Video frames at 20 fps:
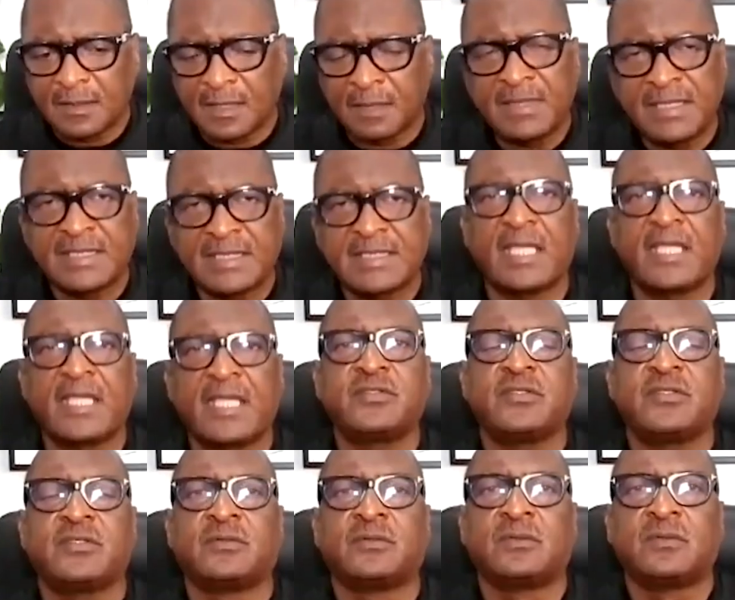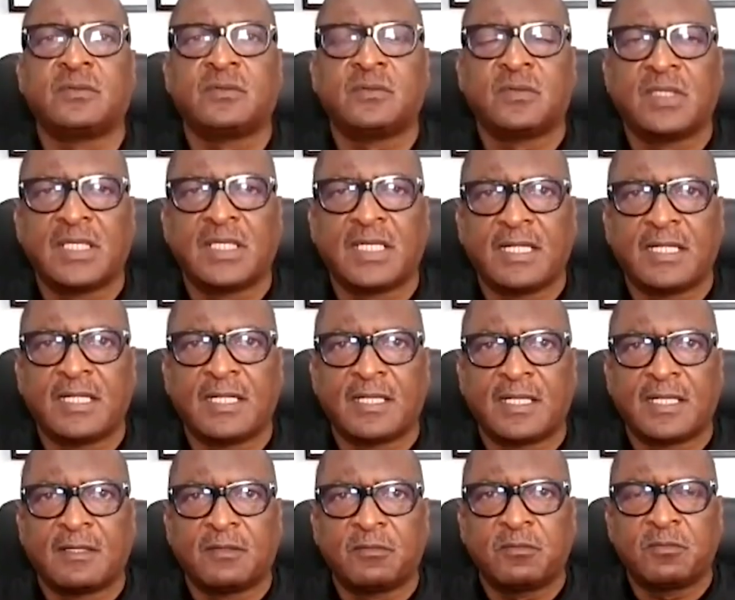Let me tell you,
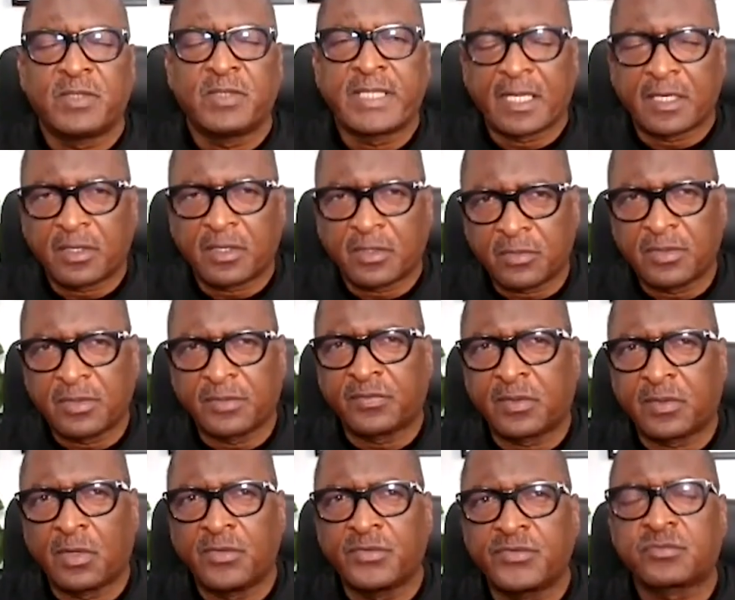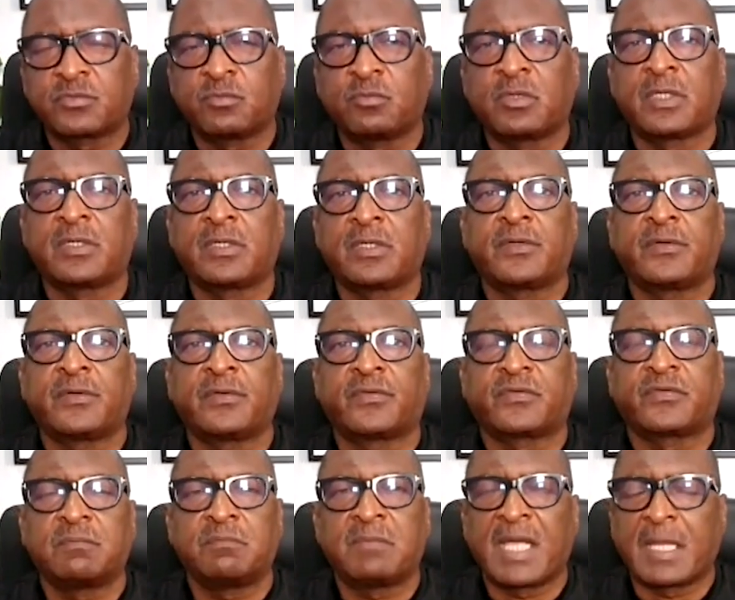when I heard those
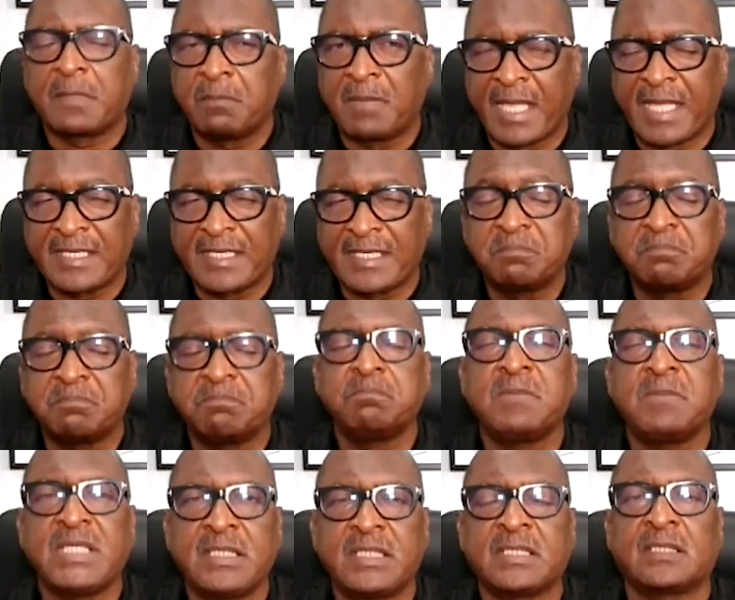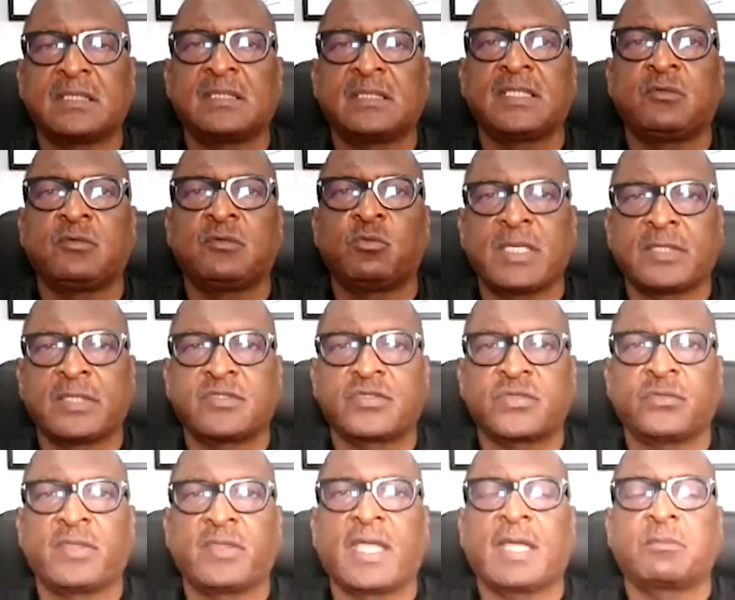words, my mind immediately went
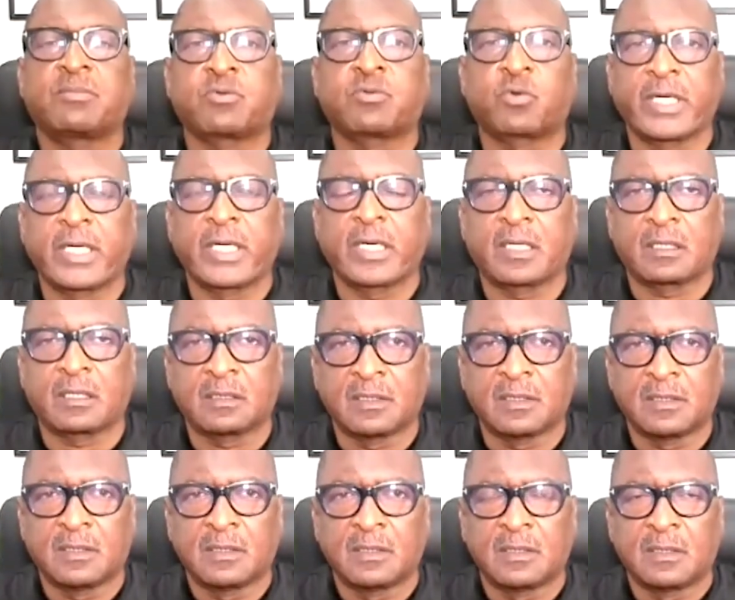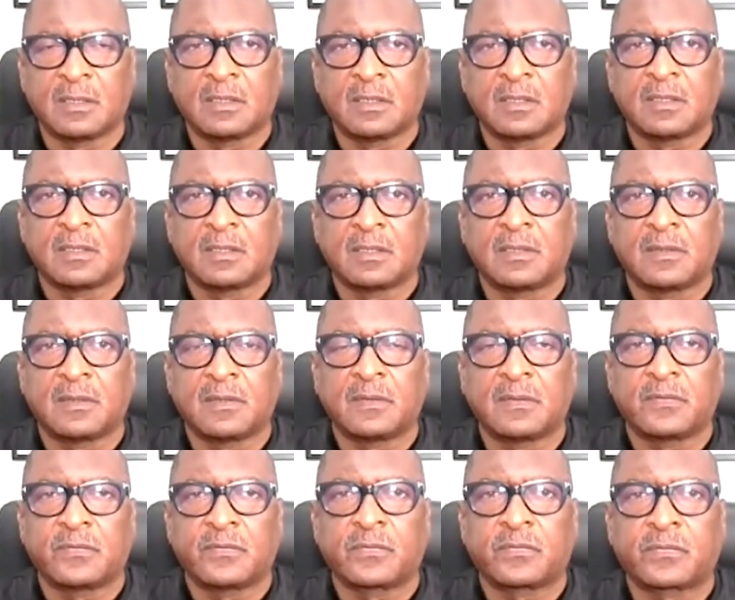to that prayer.
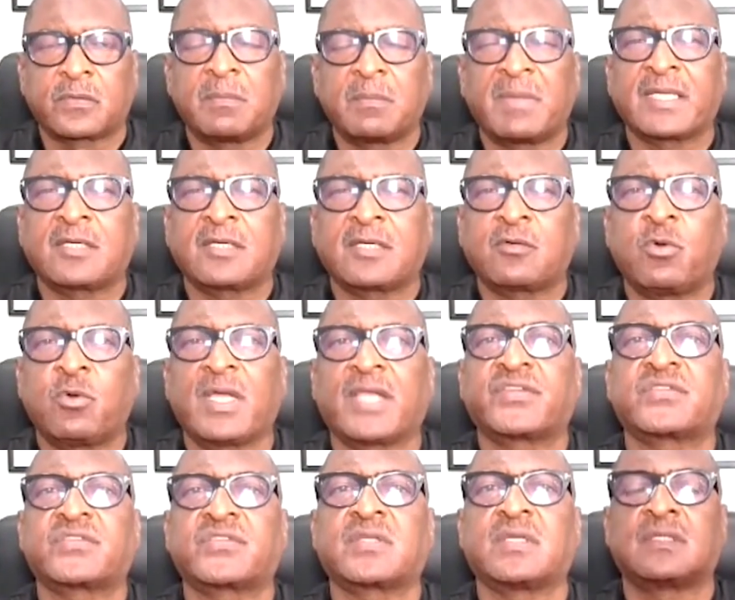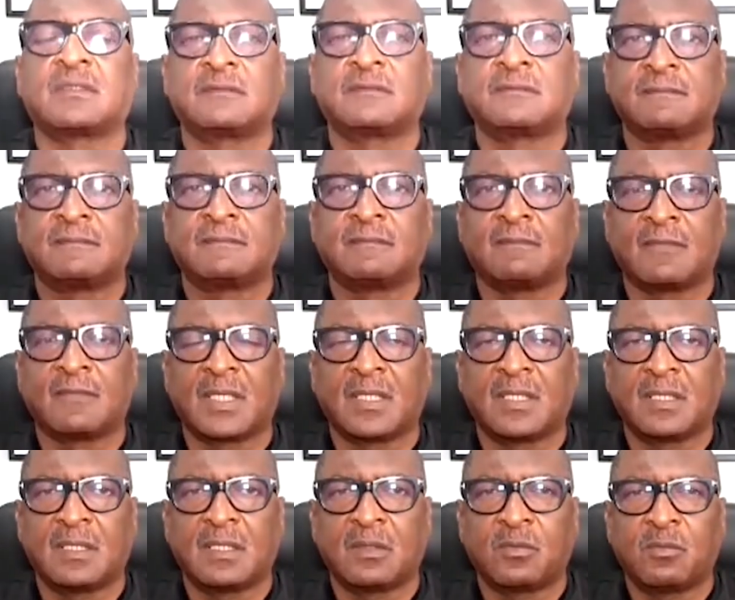So, my question
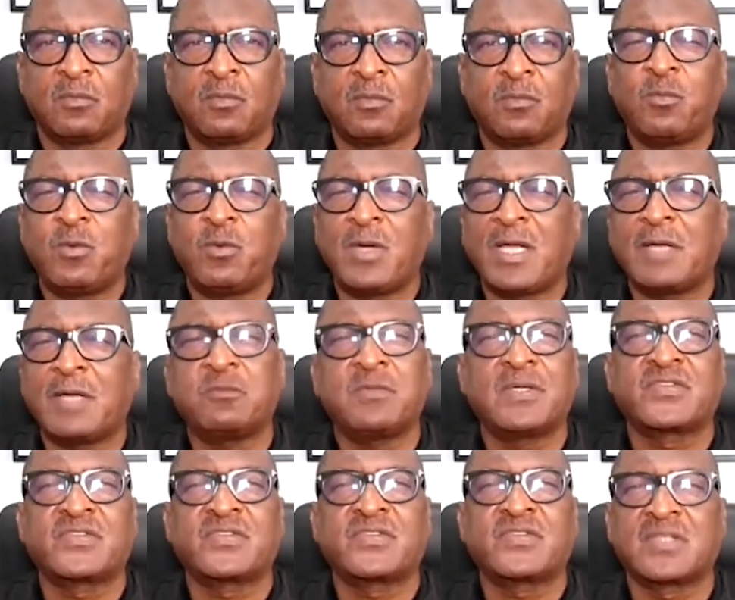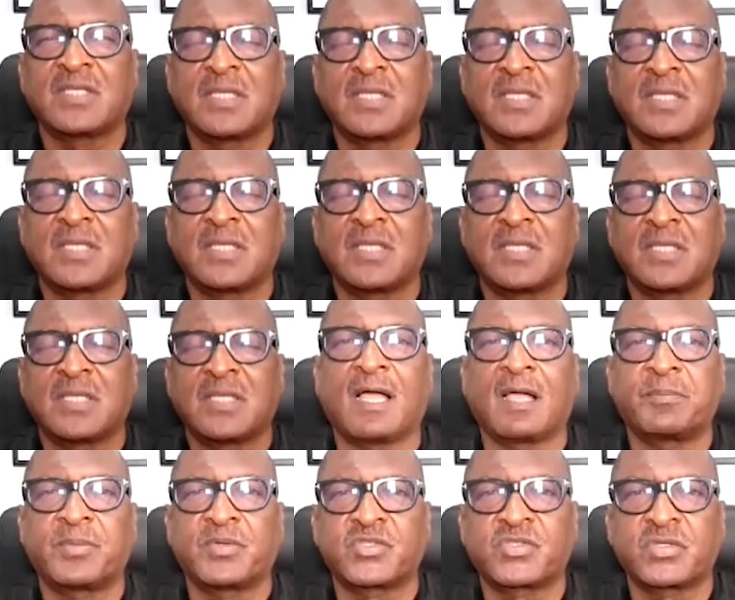what was the amazing
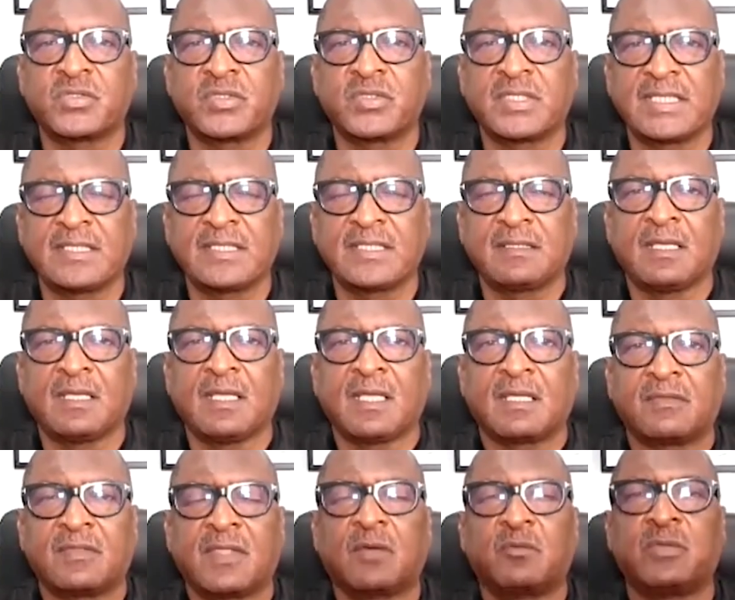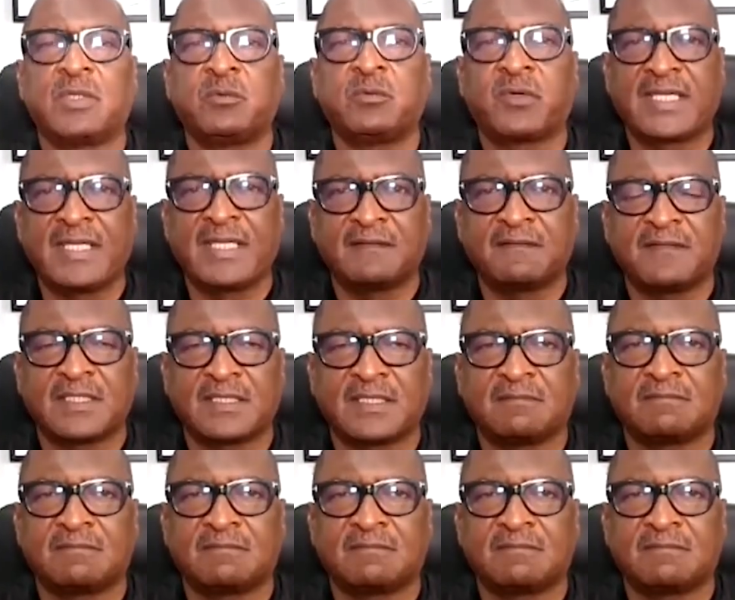opportunity that we were given?